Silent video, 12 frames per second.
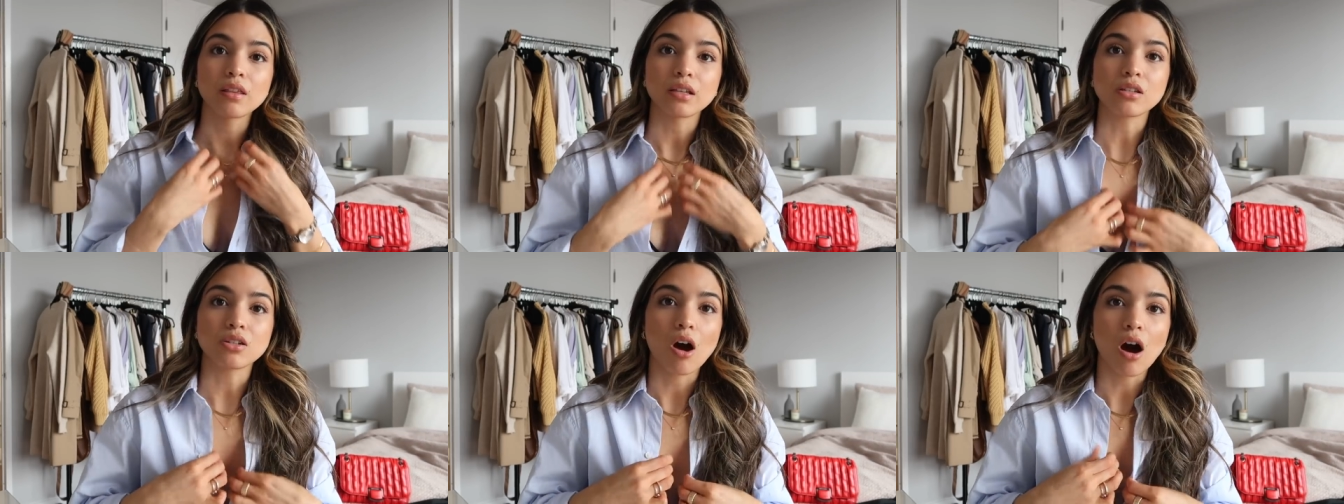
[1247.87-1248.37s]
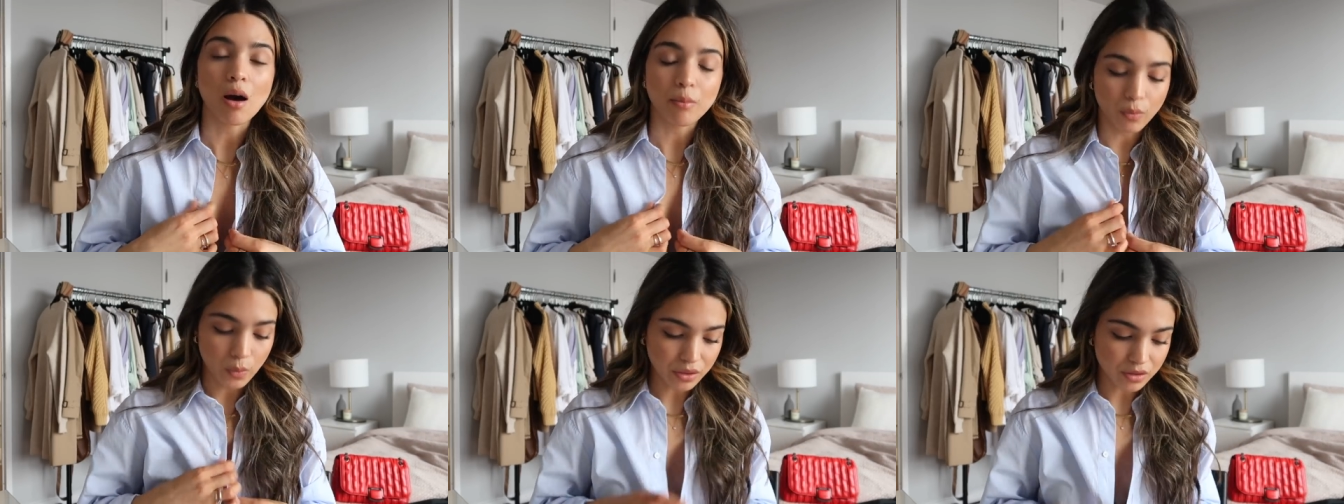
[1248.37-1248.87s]
this
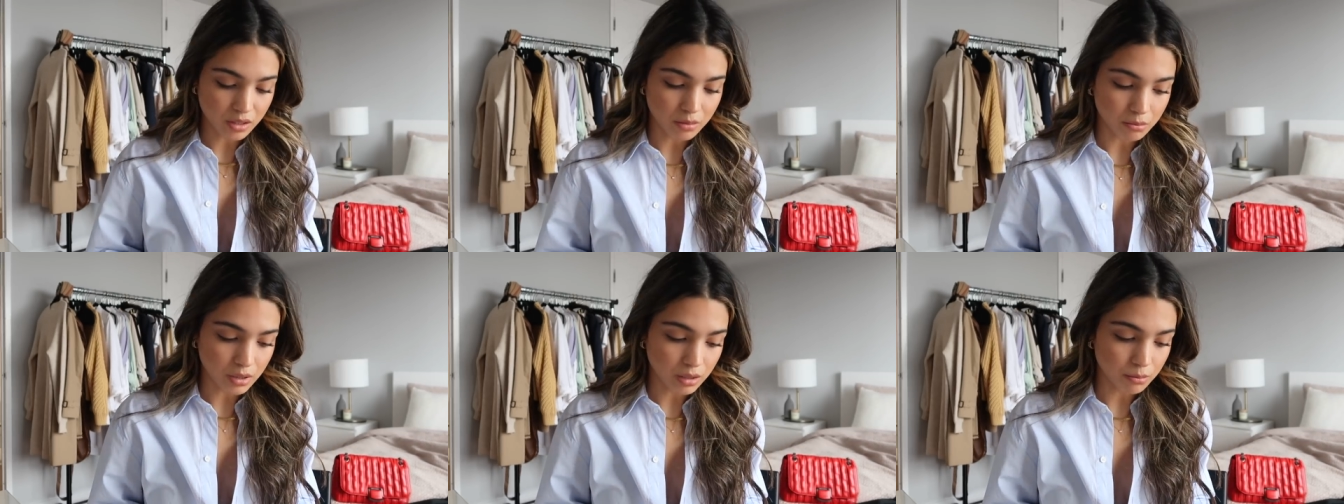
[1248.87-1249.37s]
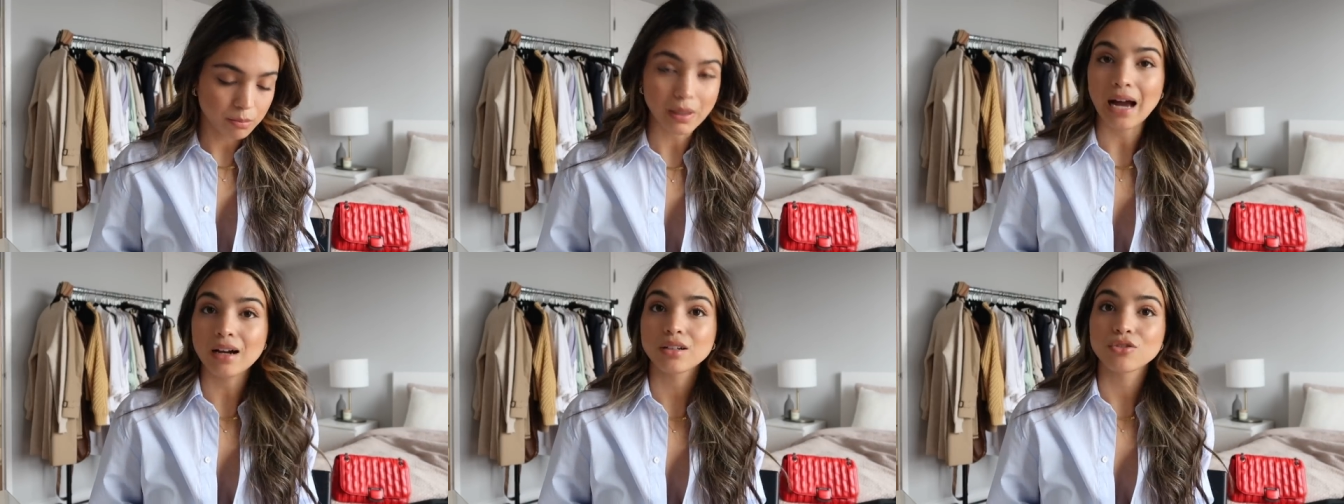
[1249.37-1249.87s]
top with some
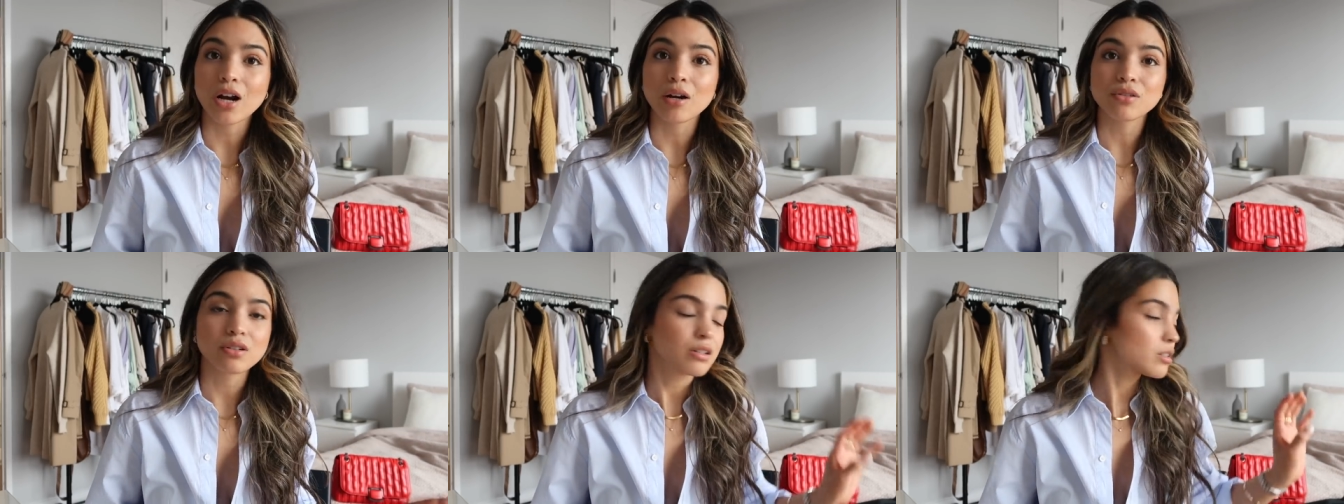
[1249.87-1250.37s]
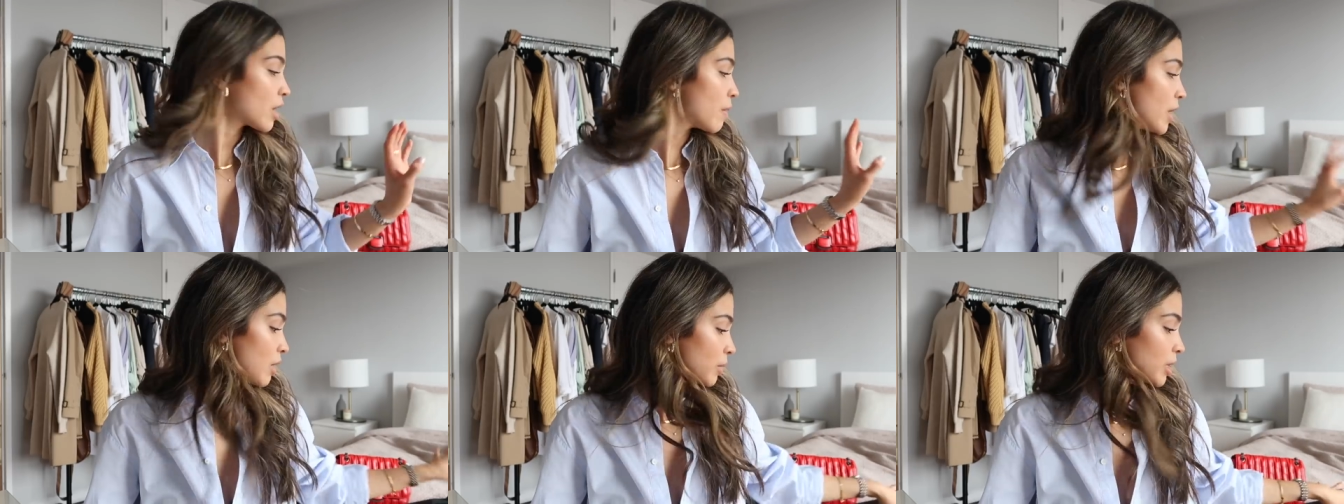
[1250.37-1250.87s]
black trousers and
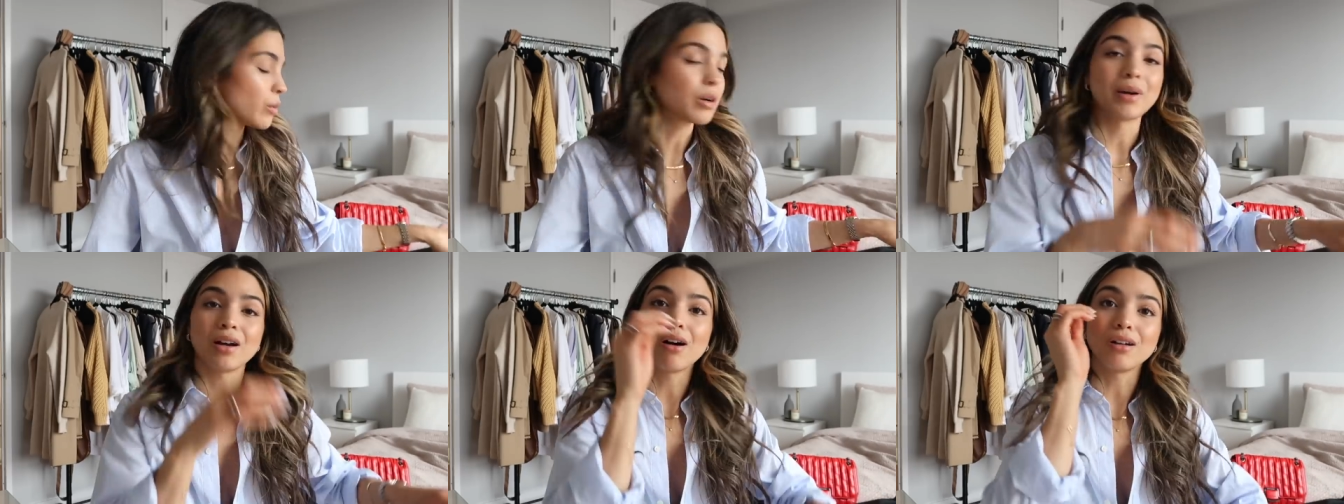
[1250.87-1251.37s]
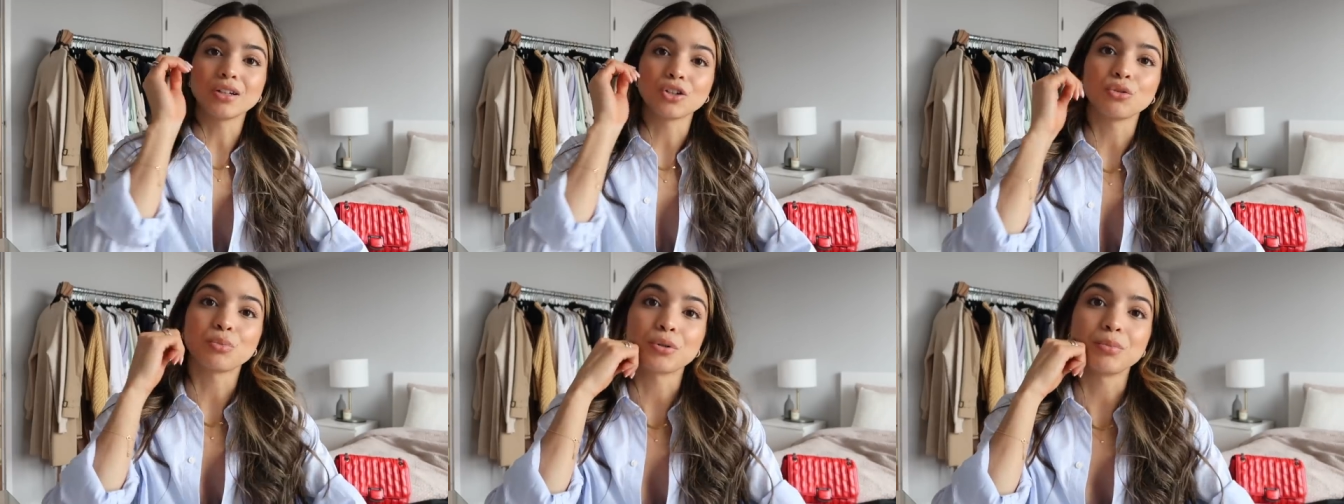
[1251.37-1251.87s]
then I'm gonna wear my Holland Cooper